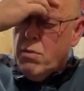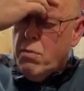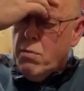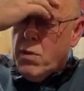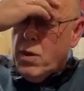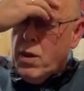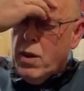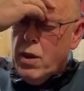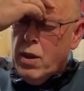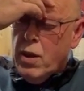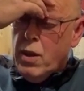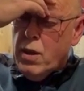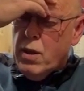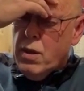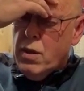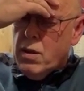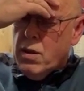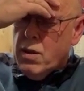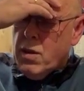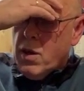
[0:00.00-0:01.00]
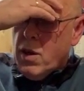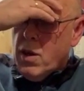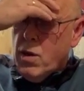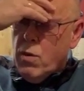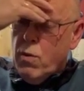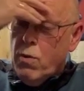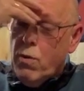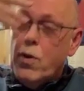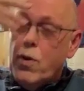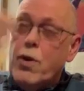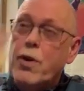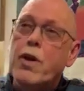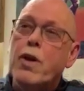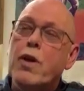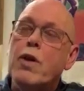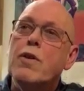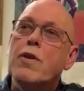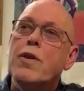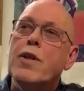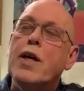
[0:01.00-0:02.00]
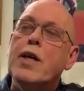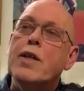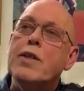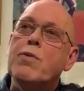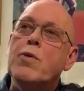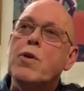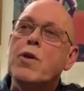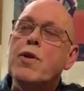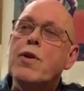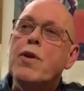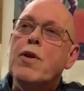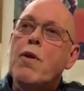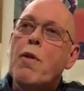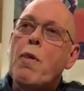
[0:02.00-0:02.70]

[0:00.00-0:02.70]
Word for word: my uh, co-worker on that one.